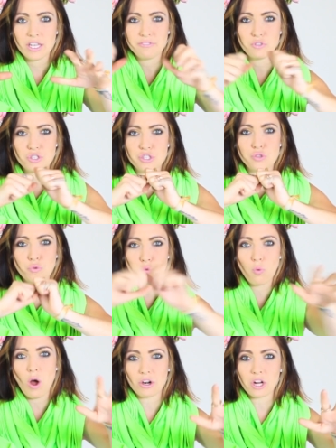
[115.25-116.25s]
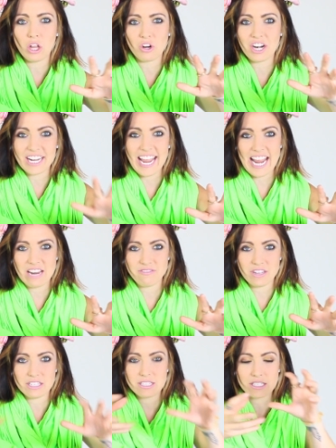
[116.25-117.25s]
If you just threw watercolor on a
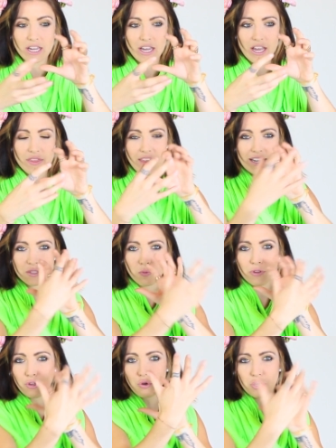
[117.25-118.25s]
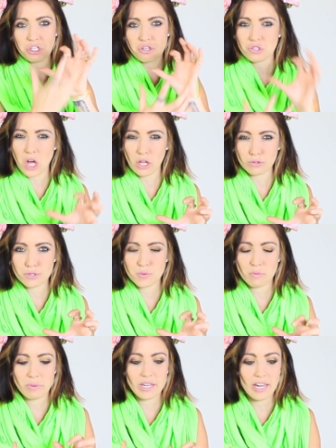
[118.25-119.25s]
canvas, that's what the creature's colors
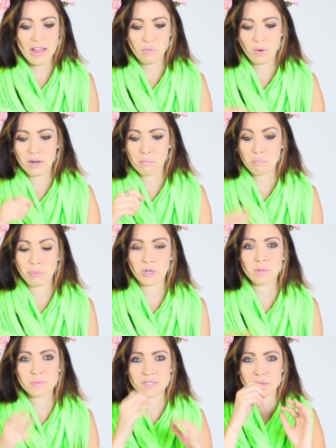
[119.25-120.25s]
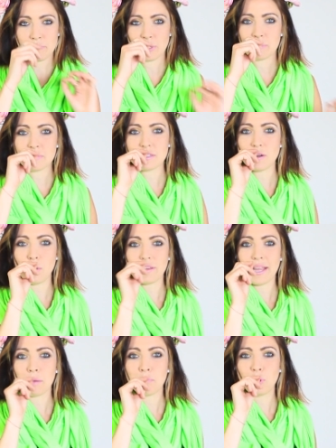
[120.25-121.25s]
would be. And when it burps, it burps little
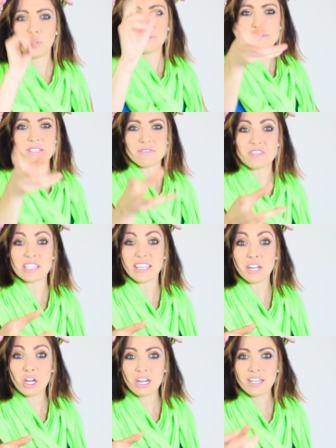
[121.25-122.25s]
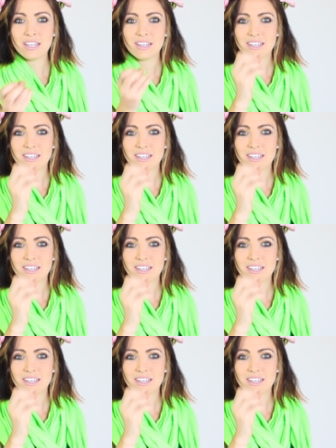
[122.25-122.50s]
like puffs of glitter.